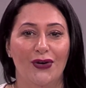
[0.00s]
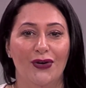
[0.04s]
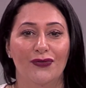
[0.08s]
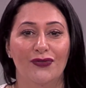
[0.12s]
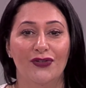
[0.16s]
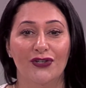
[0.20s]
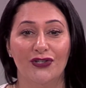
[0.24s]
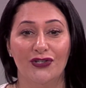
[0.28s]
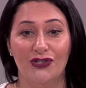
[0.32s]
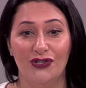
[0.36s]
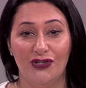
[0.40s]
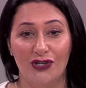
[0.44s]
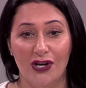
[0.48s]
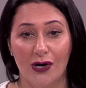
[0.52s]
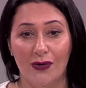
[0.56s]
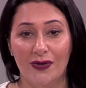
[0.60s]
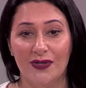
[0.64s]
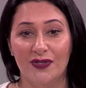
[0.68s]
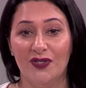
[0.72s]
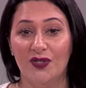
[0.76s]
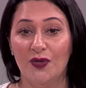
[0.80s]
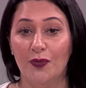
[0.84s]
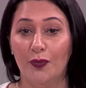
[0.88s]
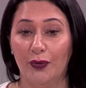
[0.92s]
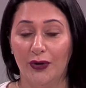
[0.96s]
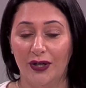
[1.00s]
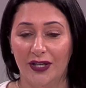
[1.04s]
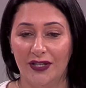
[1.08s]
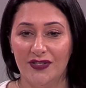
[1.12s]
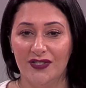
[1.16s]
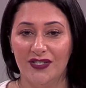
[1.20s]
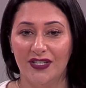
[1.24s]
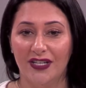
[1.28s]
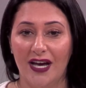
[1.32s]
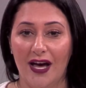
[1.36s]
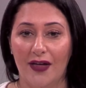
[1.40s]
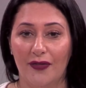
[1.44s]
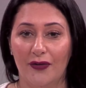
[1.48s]
This show is to bring
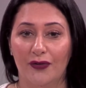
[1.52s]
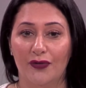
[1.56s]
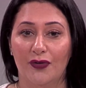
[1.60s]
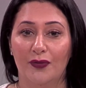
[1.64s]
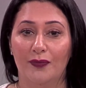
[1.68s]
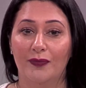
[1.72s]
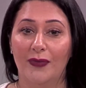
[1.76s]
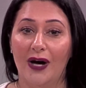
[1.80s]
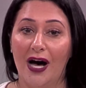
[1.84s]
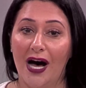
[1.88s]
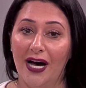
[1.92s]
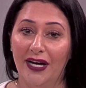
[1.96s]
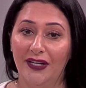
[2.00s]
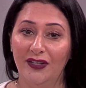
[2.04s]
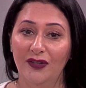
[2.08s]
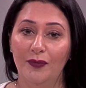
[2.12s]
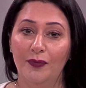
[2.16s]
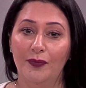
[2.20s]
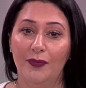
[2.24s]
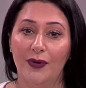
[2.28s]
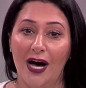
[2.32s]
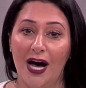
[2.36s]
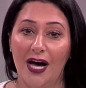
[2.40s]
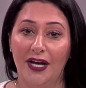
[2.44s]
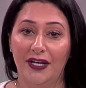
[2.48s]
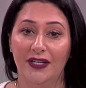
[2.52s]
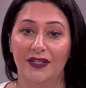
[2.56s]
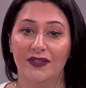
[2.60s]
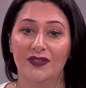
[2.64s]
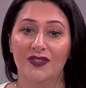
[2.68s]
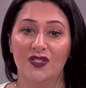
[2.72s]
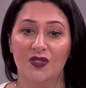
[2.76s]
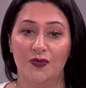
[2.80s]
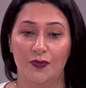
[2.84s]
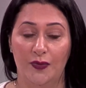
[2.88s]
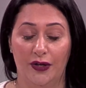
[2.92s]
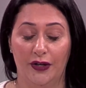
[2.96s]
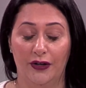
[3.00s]
together the mind, body, and
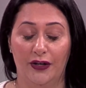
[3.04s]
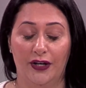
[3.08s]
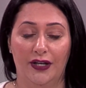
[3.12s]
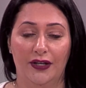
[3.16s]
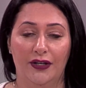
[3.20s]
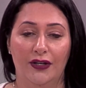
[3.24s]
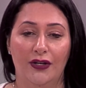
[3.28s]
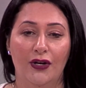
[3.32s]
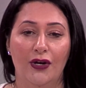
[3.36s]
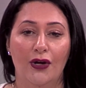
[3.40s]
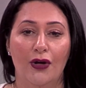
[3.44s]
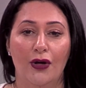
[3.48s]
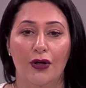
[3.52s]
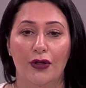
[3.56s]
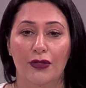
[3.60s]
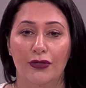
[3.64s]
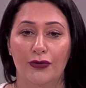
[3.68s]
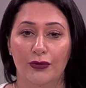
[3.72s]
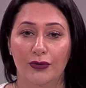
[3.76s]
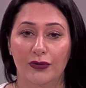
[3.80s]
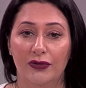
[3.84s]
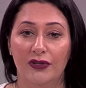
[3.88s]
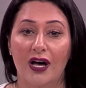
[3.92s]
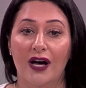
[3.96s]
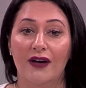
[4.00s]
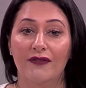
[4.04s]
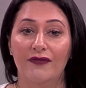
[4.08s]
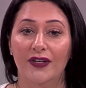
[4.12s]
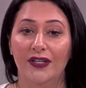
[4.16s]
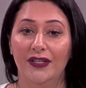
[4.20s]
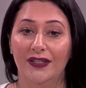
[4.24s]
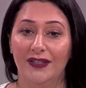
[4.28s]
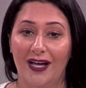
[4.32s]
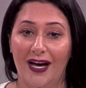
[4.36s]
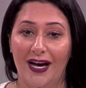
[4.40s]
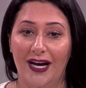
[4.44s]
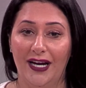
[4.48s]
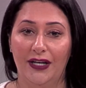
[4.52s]
spirit through love and
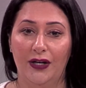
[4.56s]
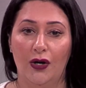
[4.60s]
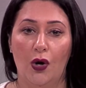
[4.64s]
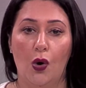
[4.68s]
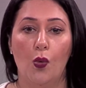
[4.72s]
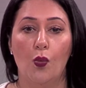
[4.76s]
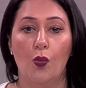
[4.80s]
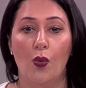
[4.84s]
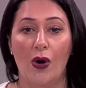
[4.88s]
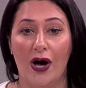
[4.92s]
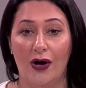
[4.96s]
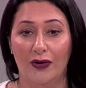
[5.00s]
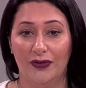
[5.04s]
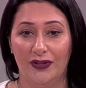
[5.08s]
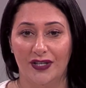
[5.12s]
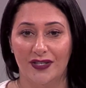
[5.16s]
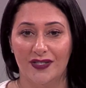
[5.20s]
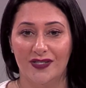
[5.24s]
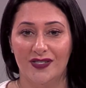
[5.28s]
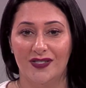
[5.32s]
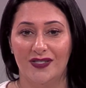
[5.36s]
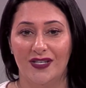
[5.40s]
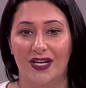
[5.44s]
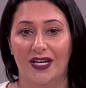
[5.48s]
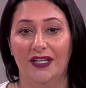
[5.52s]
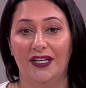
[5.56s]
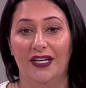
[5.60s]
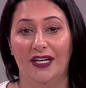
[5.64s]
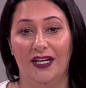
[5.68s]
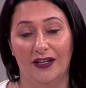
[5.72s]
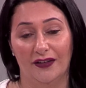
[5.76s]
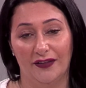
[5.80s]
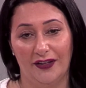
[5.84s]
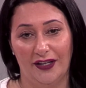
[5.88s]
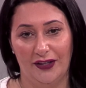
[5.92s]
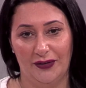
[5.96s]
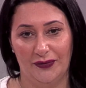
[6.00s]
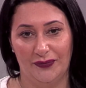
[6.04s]
light, wellness, and
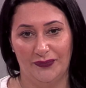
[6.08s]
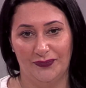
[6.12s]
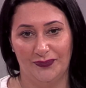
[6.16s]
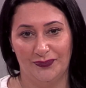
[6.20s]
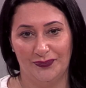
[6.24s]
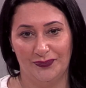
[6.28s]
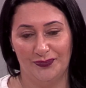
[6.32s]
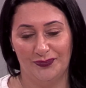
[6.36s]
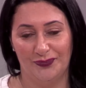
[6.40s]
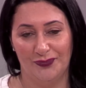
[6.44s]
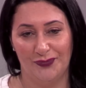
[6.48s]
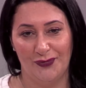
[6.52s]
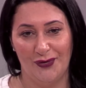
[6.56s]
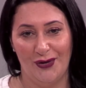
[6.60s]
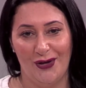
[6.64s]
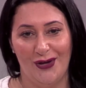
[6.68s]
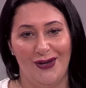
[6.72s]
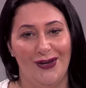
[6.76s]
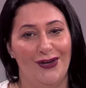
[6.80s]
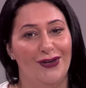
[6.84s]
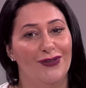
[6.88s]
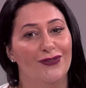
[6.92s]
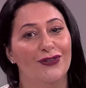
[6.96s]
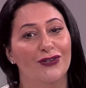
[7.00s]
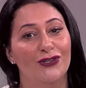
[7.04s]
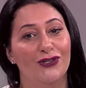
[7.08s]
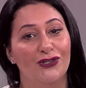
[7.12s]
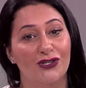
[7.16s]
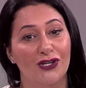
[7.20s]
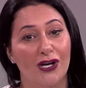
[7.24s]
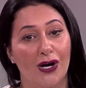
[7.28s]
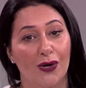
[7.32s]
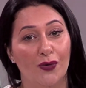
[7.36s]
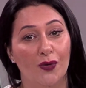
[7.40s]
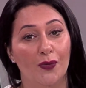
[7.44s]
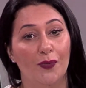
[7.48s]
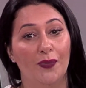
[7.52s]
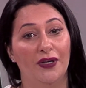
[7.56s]
healing. This show
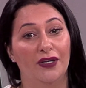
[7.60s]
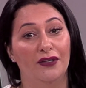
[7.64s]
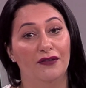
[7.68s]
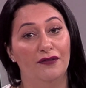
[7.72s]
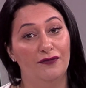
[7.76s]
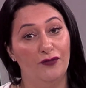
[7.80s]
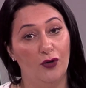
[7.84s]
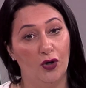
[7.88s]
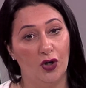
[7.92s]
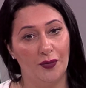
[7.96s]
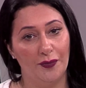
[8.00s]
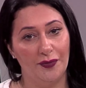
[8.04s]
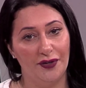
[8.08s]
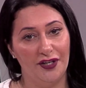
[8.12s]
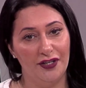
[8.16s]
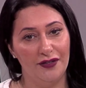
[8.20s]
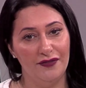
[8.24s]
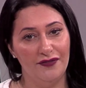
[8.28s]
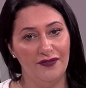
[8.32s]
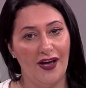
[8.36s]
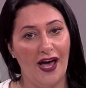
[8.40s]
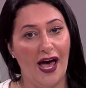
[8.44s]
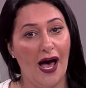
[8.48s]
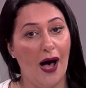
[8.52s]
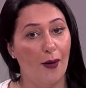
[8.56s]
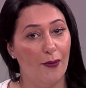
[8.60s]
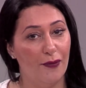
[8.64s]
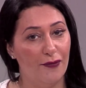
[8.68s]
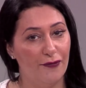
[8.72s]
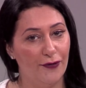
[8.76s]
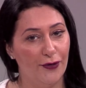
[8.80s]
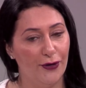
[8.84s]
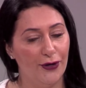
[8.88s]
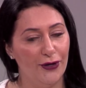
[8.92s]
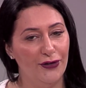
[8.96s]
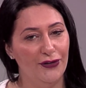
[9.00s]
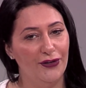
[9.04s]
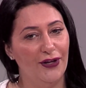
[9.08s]
will be informative,
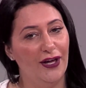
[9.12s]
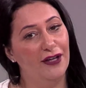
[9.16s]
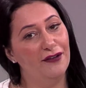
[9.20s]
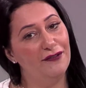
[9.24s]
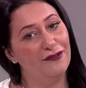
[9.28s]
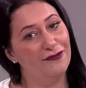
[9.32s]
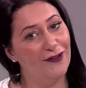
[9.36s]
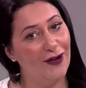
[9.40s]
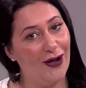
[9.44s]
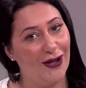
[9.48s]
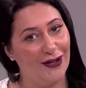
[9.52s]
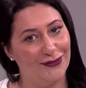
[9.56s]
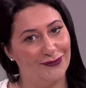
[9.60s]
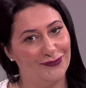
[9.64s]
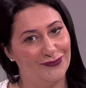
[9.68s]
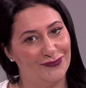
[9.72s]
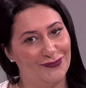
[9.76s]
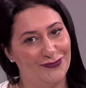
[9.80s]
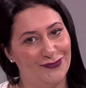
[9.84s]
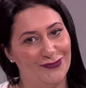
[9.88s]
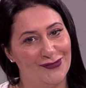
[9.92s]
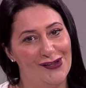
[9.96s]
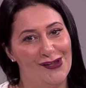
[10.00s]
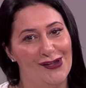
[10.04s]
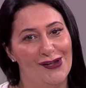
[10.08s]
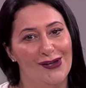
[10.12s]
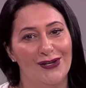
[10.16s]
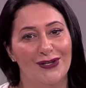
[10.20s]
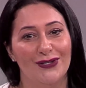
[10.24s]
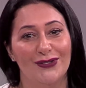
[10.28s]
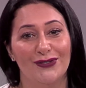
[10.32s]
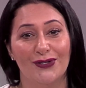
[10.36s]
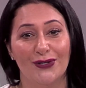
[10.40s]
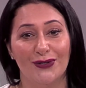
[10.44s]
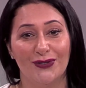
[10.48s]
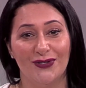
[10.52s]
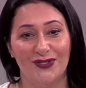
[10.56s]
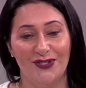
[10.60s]
helpful, and fun.
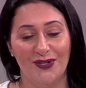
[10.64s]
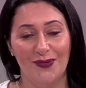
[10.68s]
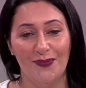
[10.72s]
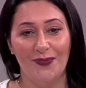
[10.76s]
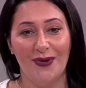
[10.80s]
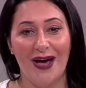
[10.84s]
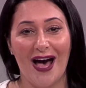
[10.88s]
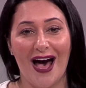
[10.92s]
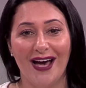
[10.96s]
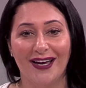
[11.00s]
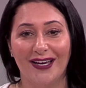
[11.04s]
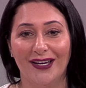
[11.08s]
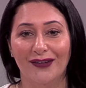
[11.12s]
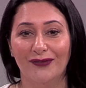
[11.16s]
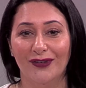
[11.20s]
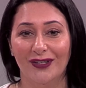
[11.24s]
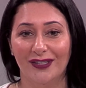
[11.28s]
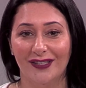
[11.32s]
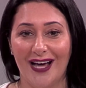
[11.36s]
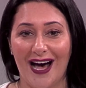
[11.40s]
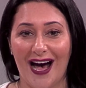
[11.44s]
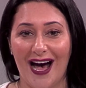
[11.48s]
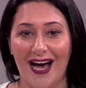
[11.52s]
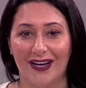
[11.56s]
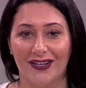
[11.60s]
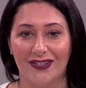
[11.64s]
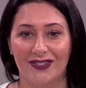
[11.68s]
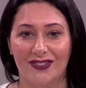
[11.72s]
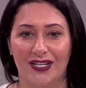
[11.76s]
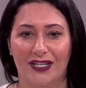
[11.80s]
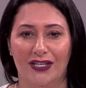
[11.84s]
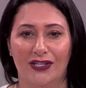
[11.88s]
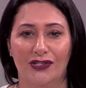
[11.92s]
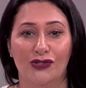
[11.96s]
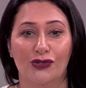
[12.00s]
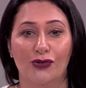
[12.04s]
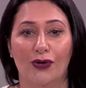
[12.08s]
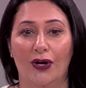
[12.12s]
So sit back and relax and
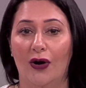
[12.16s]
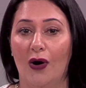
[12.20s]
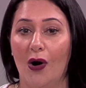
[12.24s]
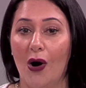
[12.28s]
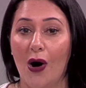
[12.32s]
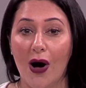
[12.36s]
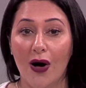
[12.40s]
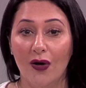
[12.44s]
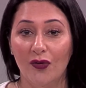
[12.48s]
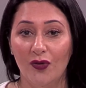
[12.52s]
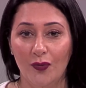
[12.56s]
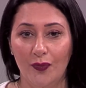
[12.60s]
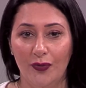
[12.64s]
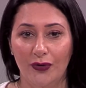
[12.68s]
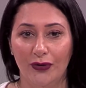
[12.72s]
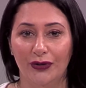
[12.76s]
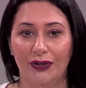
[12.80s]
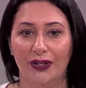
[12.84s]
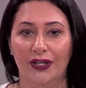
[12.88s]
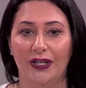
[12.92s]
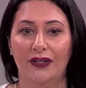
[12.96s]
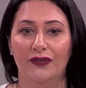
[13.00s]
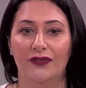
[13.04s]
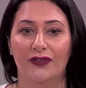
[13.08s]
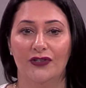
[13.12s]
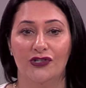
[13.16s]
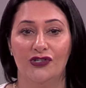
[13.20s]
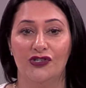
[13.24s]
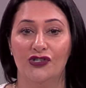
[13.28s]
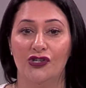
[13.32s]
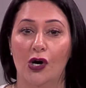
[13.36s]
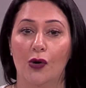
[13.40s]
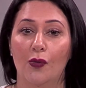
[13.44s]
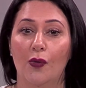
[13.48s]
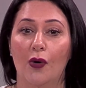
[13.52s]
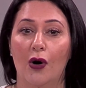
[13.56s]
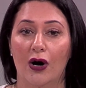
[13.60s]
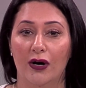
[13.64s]
enjoy all the beauty this show
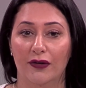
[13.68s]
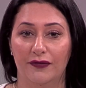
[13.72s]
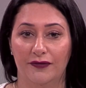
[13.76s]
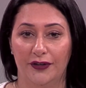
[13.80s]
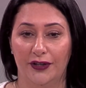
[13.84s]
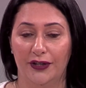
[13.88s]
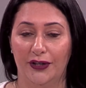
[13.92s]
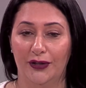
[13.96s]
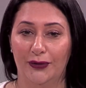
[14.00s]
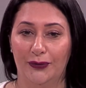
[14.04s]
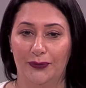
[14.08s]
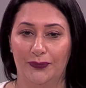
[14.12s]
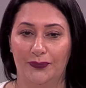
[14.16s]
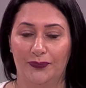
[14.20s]
will offer you.